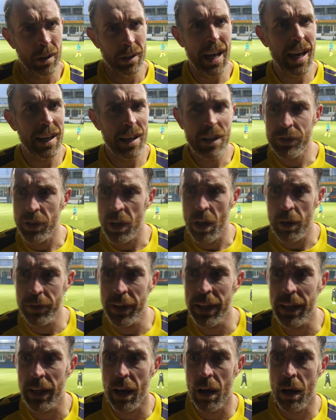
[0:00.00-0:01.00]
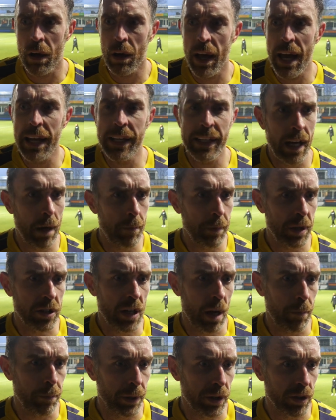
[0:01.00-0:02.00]
Yeah, listen, I think uh, any game in the
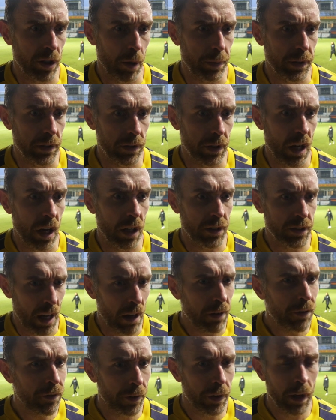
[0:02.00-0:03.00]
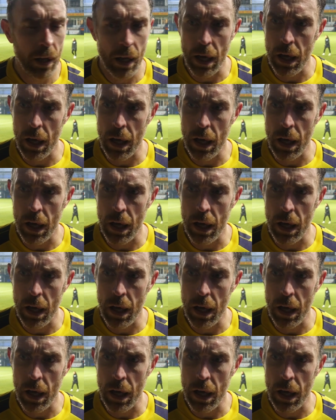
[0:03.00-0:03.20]
Championship is uh, tough.